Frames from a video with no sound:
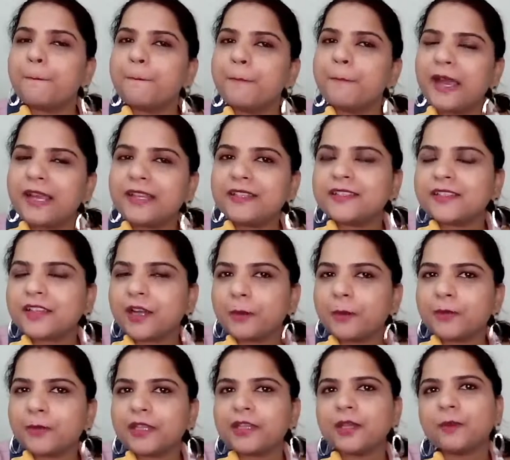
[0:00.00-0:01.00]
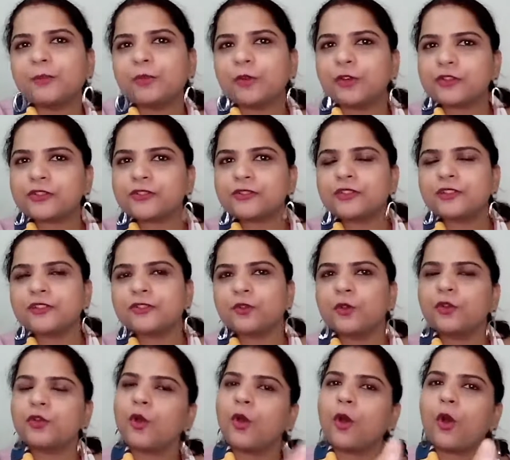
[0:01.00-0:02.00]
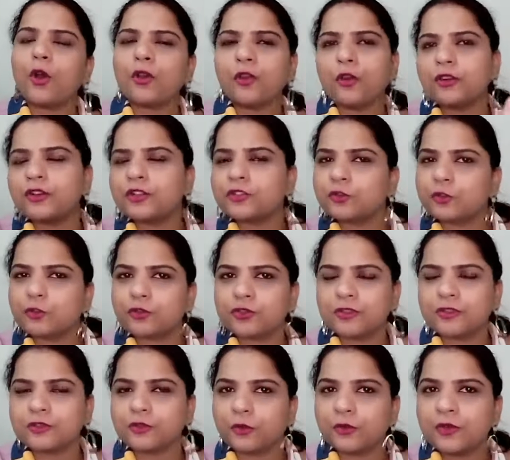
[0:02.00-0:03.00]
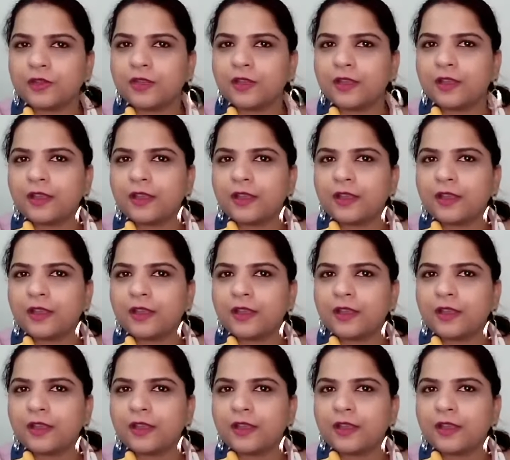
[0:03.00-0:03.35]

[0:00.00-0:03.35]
might come in a personal zone or on a social zone.